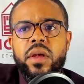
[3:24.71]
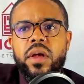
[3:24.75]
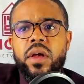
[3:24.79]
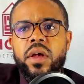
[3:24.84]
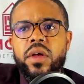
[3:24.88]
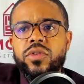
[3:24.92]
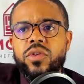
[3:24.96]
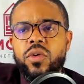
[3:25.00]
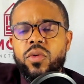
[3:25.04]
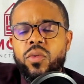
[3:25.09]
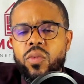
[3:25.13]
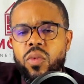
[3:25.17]

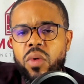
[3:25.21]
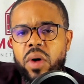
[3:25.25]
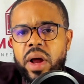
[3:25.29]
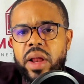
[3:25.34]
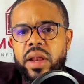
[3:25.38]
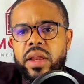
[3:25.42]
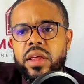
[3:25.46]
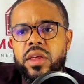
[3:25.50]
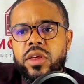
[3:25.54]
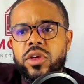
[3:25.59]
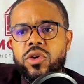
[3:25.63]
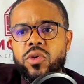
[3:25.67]
So
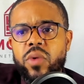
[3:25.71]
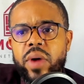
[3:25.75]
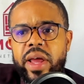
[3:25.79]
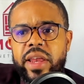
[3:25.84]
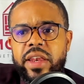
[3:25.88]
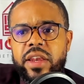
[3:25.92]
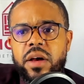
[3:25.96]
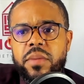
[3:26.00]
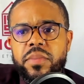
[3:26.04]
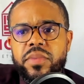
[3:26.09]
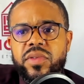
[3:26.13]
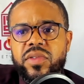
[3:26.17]
what you end
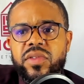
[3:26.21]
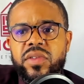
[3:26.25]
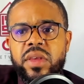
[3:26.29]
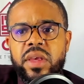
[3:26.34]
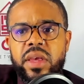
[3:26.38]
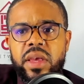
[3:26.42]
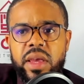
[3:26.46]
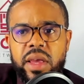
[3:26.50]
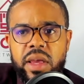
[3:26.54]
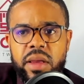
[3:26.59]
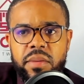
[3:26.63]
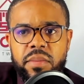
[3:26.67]
up
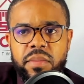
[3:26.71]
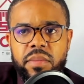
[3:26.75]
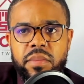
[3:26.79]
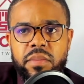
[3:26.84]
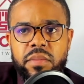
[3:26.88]
seeing